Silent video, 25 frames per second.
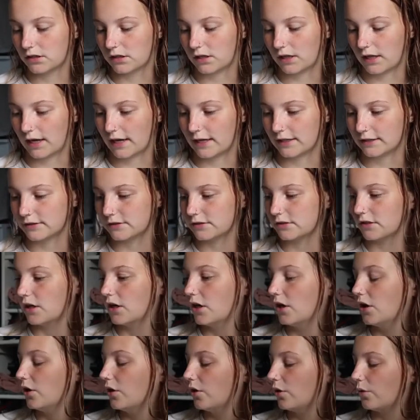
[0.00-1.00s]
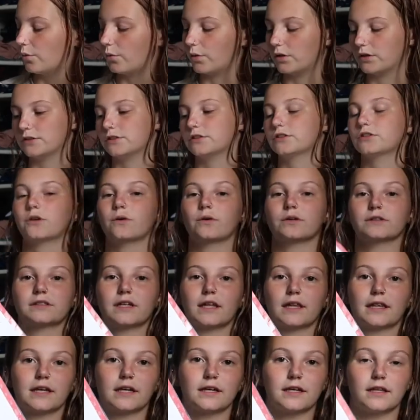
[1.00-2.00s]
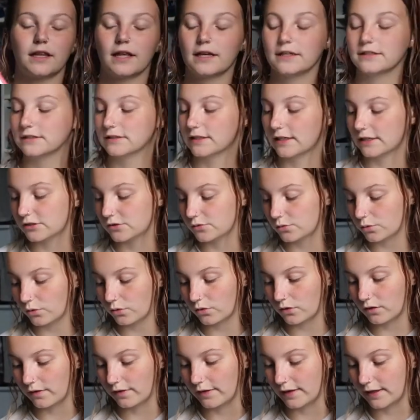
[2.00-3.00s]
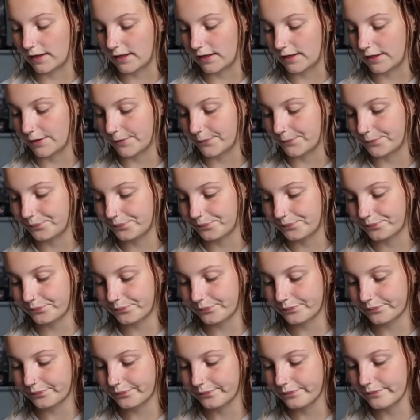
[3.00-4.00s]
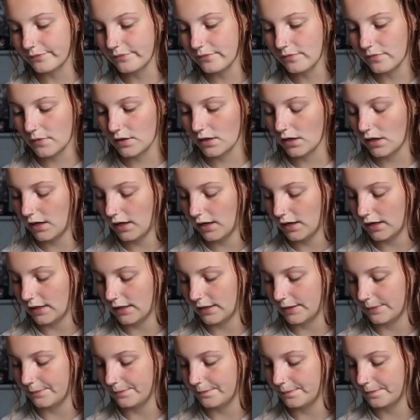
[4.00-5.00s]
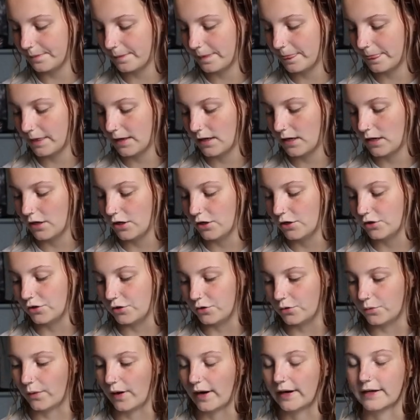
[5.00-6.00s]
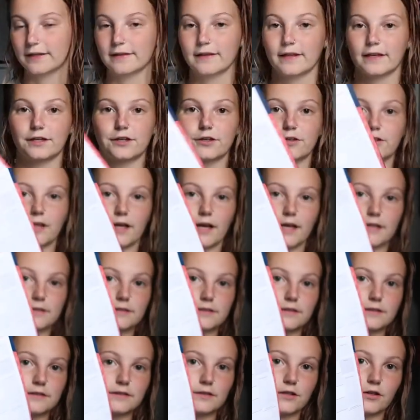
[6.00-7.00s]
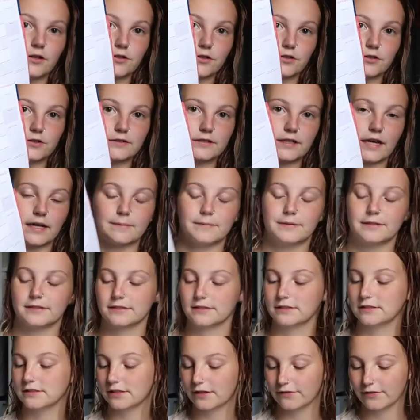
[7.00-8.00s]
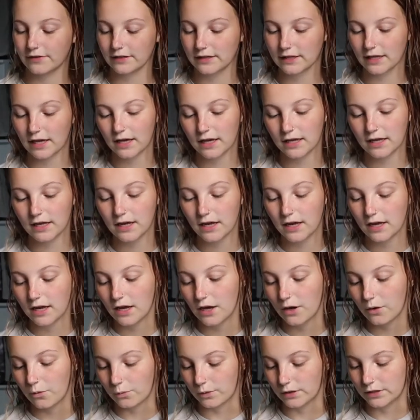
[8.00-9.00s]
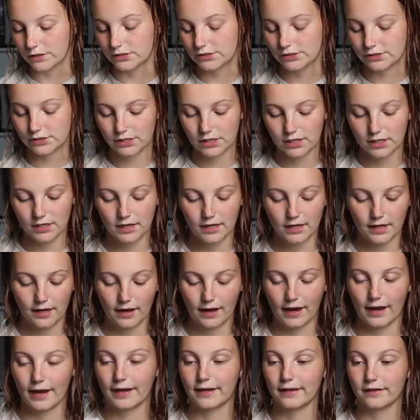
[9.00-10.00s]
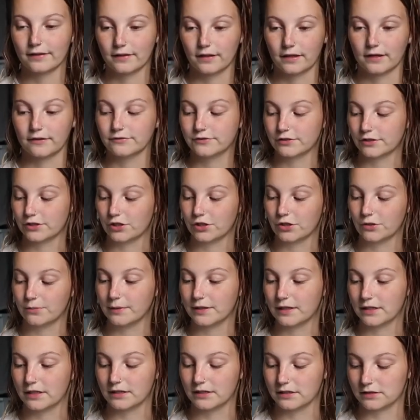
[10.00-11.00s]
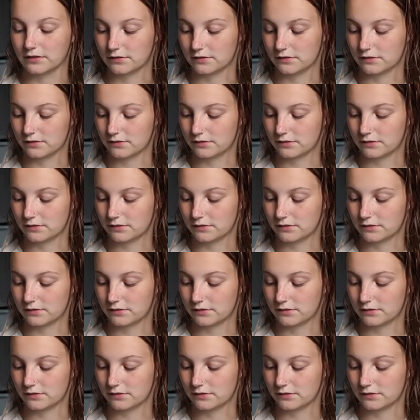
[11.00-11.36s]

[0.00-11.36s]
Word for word: class ones, so it's got like a class schedule, and then you write in like your classes and all your assignments and stuff like that, which I love to do because